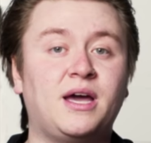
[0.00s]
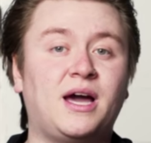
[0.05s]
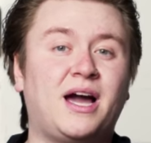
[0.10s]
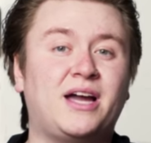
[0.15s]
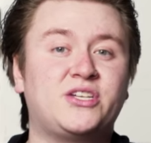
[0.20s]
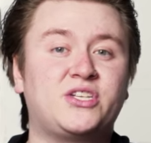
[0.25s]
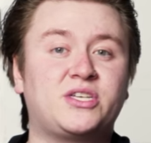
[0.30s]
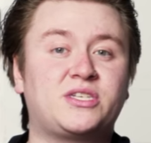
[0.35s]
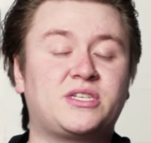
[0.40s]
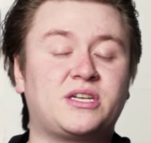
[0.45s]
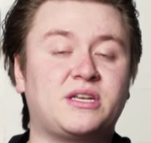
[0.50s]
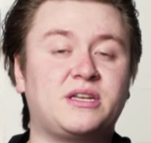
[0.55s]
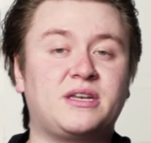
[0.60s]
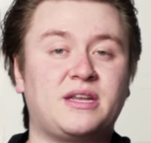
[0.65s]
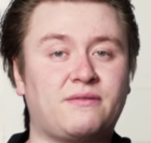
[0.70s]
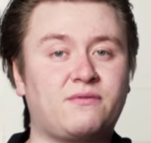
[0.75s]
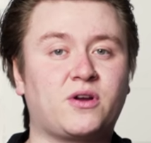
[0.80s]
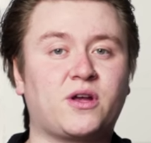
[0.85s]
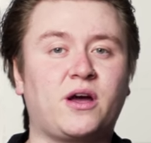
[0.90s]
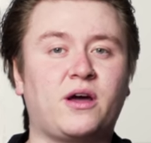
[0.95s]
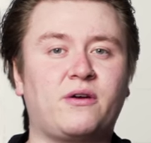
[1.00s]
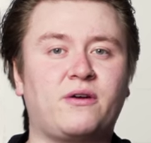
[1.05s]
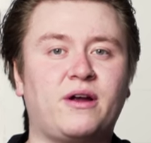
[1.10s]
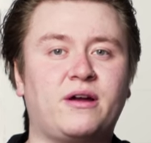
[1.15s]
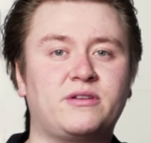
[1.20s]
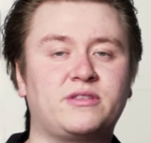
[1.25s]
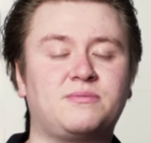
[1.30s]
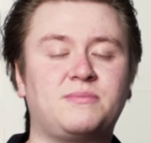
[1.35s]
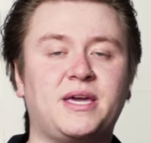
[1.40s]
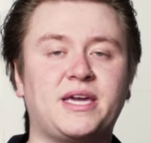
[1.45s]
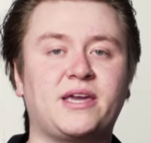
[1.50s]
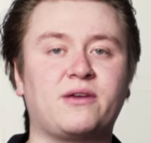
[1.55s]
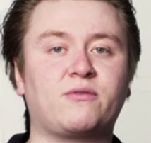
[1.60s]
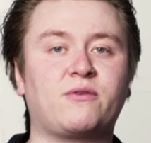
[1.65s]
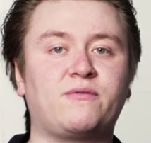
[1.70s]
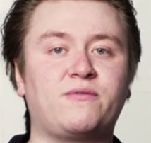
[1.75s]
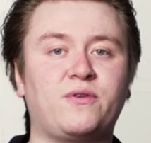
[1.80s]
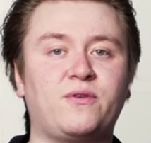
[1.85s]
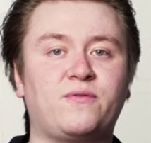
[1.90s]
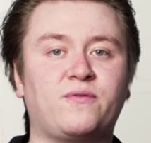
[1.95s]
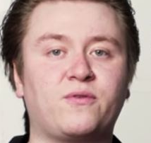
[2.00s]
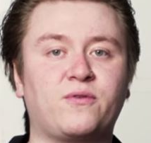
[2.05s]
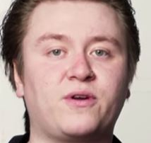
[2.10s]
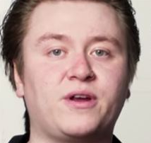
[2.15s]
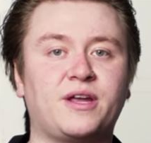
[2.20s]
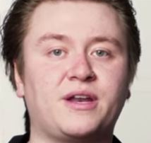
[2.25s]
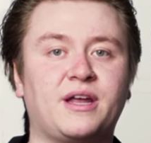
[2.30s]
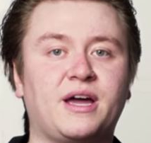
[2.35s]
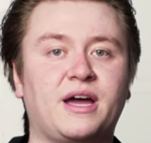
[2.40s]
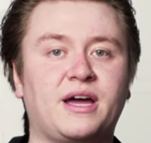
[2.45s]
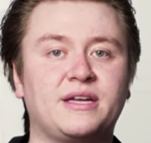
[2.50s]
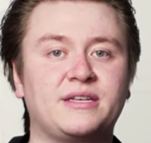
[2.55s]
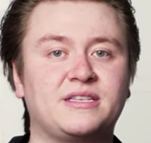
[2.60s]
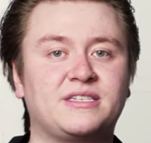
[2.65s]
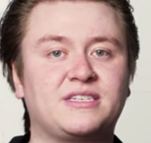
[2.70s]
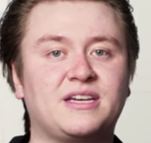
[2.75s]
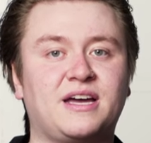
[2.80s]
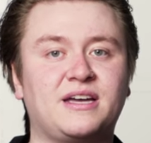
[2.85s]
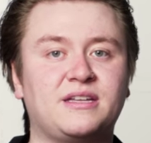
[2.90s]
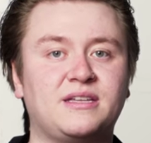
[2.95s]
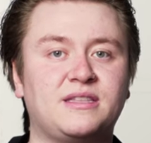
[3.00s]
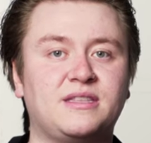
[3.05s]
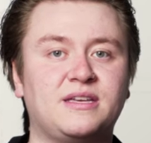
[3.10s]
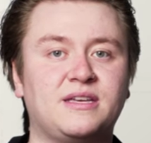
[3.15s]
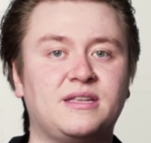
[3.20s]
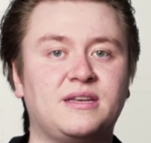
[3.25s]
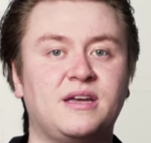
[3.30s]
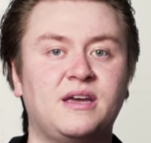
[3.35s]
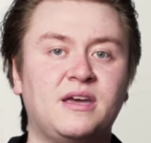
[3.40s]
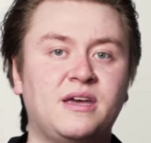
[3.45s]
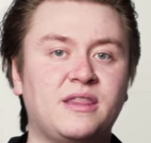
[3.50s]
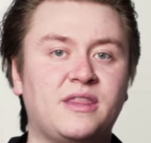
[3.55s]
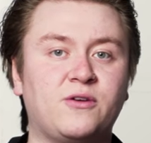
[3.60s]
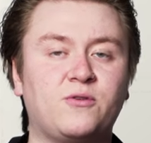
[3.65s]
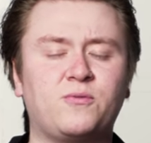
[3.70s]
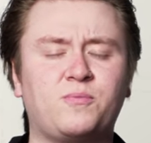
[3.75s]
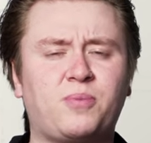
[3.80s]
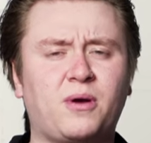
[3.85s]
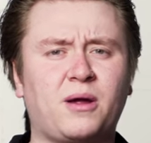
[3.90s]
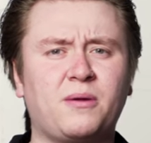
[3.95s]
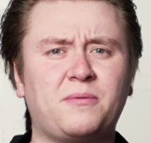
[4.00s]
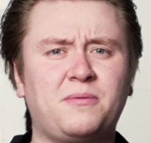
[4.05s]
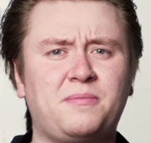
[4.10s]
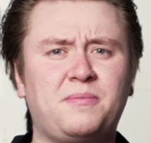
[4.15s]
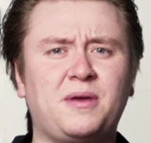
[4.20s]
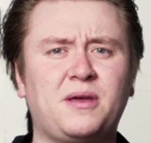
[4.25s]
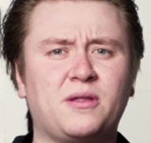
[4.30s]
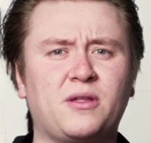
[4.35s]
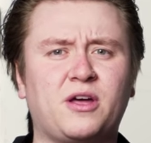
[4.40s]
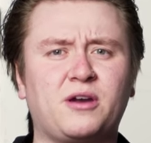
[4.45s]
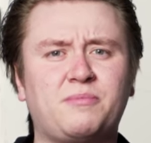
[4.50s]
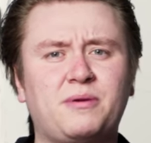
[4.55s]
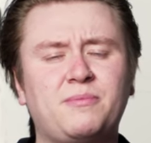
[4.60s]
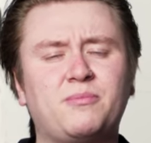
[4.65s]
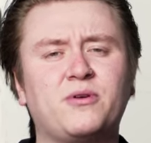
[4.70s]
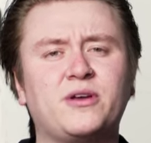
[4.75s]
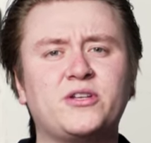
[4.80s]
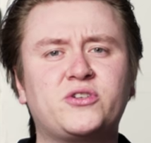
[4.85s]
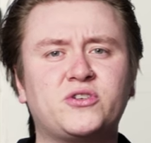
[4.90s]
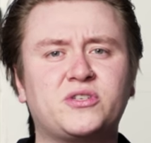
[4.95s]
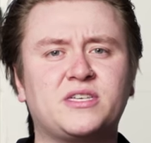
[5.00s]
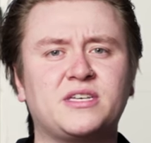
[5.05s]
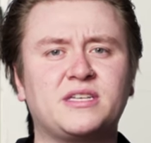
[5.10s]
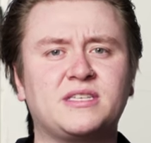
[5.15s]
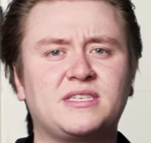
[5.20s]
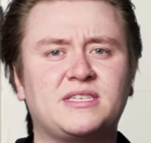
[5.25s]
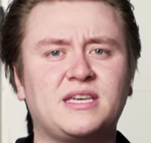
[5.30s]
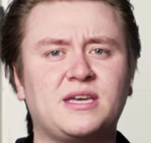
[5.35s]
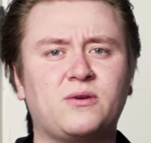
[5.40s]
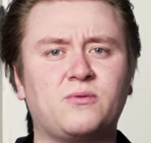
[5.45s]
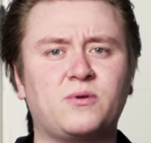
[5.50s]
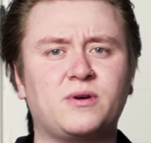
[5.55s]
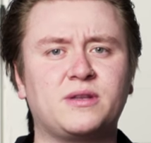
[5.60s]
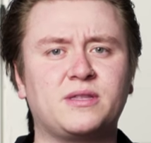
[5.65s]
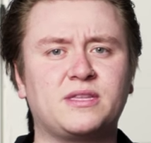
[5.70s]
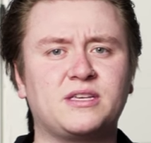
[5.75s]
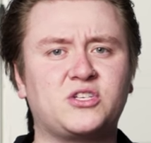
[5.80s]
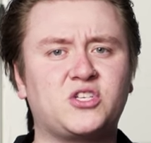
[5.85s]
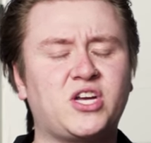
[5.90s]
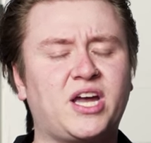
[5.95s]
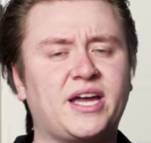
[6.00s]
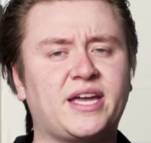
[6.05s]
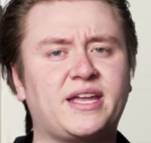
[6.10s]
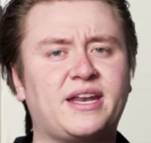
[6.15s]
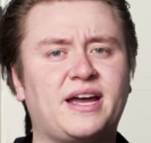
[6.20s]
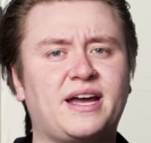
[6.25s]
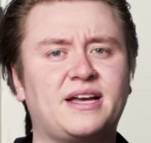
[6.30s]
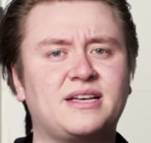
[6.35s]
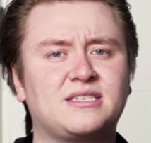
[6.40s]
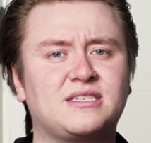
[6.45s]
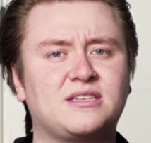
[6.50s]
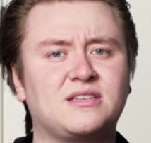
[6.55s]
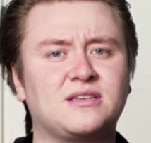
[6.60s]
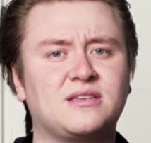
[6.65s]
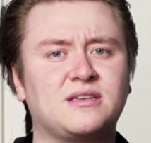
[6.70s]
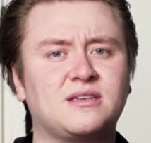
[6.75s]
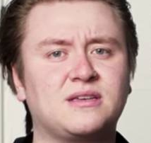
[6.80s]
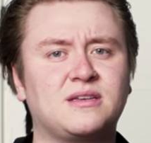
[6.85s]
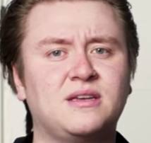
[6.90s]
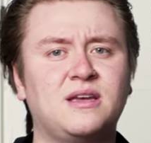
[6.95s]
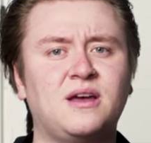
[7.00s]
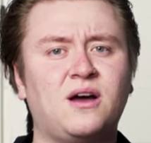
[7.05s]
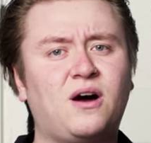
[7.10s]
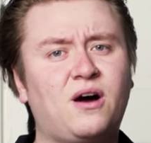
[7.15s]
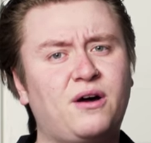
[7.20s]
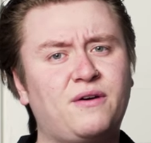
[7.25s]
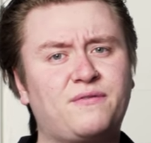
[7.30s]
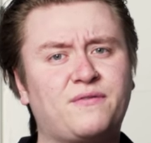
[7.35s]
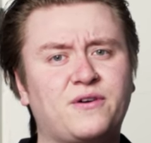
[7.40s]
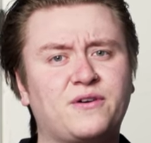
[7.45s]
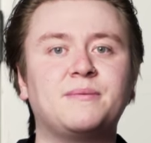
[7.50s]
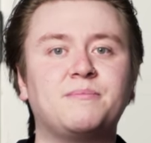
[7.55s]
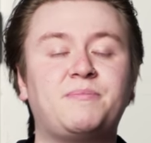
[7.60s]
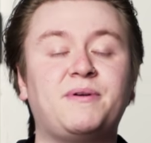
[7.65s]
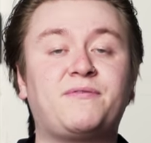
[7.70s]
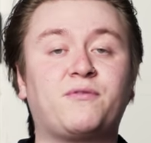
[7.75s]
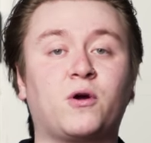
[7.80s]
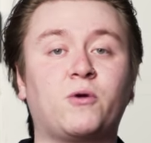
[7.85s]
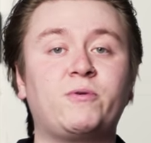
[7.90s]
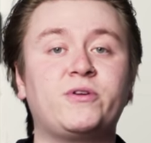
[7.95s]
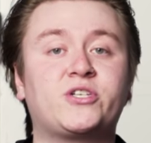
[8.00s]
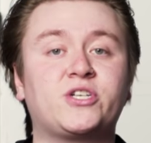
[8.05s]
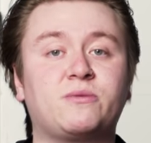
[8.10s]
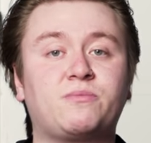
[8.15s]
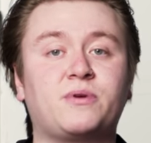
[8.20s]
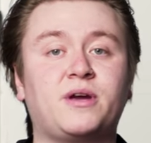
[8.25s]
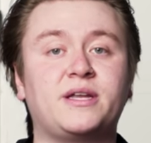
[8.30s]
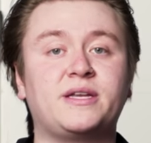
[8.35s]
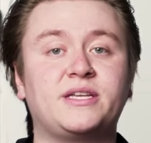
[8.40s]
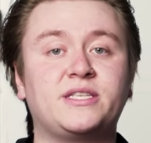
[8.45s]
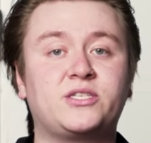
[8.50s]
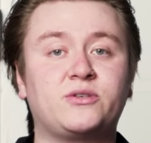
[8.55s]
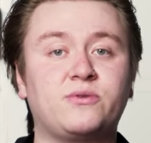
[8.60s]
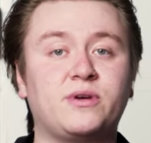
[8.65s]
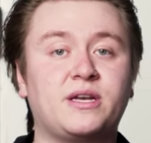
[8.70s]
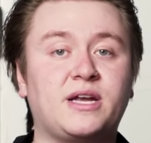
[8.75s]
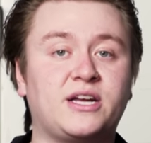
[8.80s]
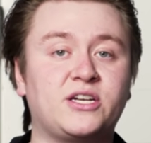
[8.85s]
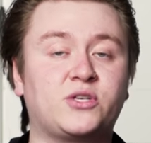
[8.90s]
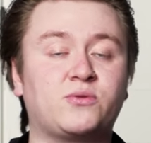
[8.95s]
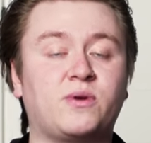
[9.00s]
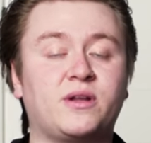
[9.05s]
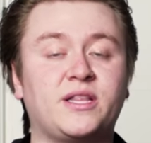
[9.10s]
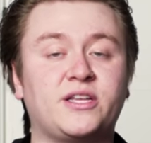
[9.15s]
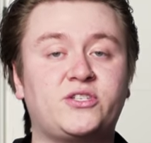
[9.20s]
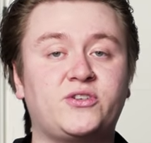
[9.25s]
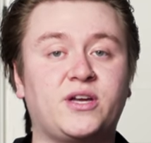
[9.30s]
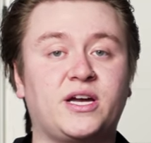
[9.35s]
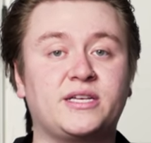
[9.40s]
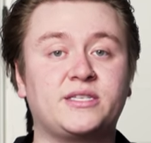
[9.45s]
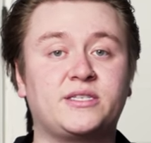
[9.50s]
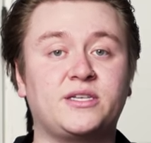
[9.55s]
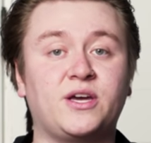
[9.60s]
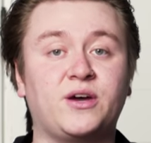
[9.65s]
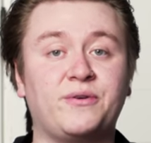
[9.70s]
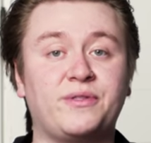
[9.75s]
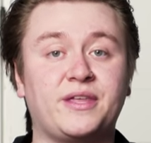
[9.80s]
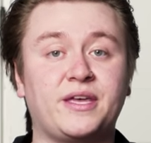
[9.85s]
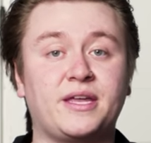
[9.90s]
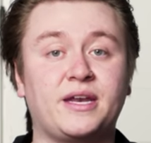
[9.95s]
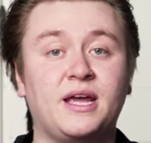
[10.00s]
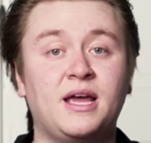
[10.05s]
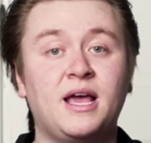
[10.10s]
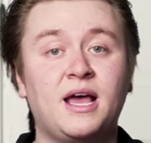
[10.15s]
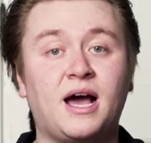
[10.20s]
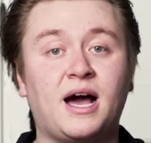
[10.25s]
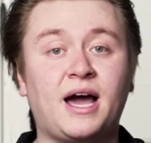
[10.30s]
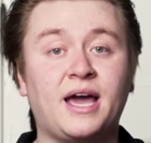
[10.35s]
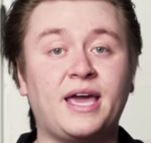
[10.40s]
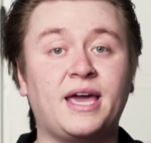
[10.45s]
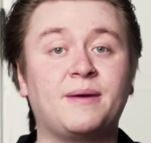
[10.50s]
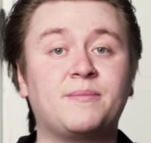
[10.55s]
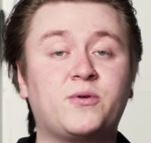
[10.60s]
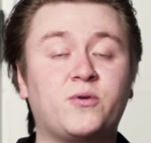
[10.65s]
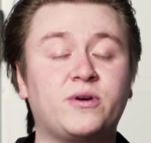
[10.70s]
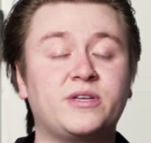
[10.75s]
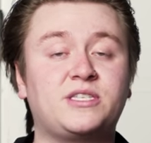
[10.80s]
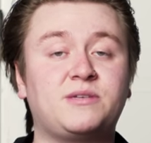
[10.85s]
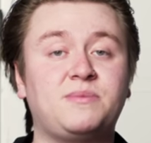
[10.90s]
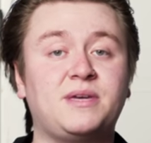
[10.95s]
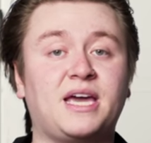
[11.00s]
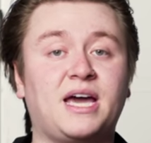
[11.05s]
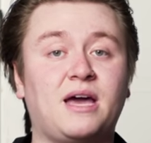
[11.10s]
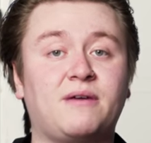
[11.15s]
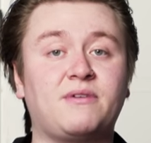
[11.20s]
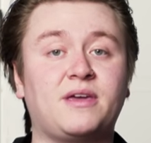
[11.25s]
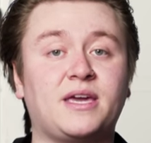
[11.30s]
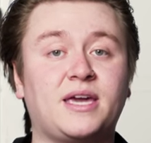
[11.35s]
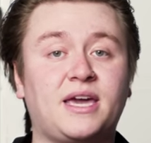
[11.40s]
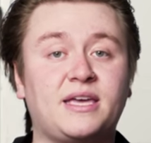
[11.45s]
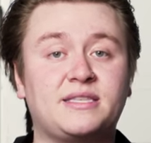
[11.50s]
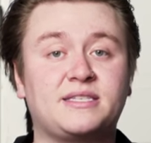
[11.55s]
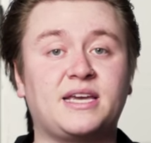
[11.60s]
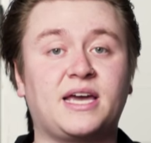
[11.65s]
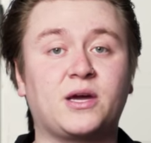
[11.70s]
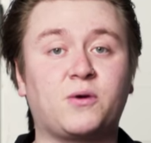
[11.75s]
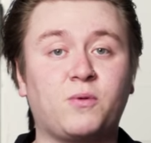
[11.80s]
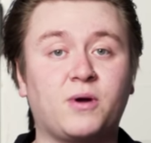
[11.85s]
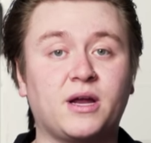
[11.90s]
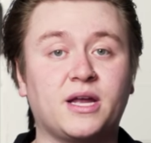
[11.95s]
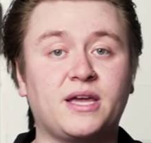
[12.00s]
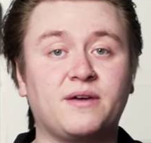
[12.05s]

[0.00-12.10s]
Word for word: I just never got around to making a review for it. I decided that there would probably be a lot of people interested in seeing what this jacket has to offer. Before we jump right into it, I just want to let you guys know that I am going to be having a techwear